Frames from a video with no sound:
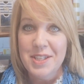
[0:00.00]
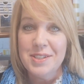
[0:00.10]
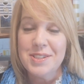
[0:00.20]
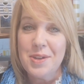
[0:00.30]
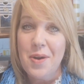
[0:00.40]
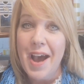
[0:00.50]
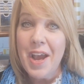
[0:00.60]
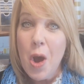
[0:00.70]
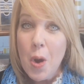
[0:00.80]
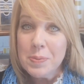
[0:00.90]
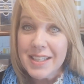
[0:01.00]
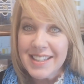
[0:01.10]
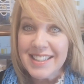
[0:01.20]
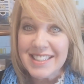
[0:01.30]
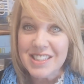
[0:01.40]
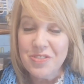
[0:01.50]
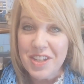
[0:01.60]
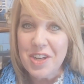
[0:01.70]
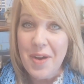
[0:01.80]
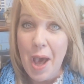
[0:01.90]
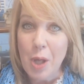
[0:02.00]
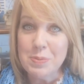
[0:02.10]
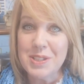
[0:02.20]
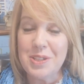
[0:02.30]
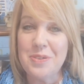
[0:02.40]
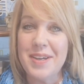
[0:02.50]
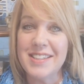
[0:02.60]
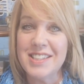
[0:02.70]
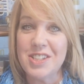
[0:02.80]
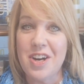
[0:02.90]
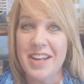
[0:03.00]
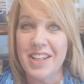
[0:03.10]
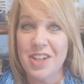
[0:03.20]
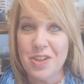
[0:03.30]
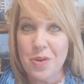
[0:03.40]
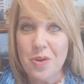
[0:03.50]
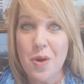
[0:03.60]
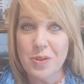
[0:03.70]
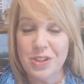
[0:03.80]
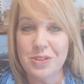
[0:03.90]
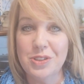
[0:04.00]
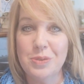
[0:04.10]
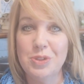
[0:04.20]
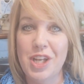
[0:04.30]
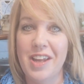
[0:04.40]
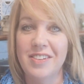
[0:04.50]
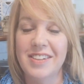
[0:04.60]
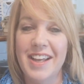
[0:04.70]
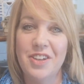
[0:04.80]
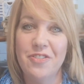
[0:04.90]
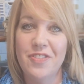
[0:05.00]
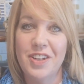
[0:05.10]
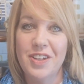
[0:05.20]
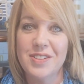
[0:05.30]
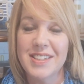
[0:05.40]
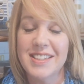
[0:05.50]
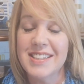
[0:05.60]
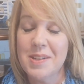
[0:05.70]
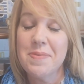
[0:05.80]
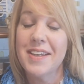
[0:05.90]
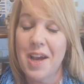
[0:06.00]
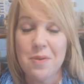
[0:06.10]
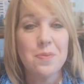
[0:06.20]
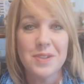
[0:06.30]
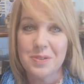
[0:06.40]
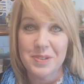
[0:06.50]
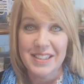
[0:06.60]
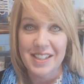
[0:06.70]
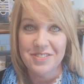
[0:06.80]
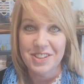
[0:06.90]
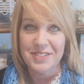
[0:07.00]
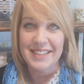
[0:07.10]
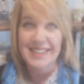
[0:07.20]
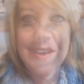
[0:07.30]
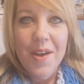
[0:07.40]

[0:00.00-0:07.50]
So I hope that this video helps you in starting your own YouTube channel and your videos. It's something I really love doing.